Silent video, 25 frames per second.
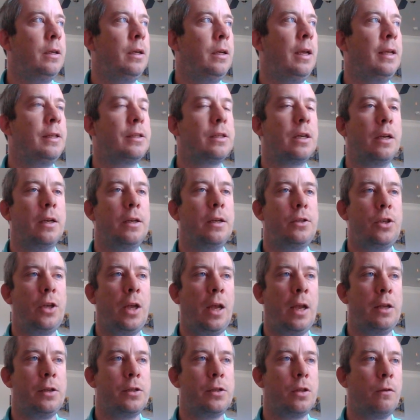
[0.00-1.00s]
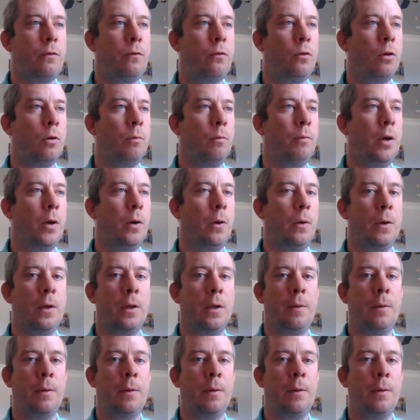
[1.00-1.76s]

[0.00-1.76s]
it's going to change the form mode.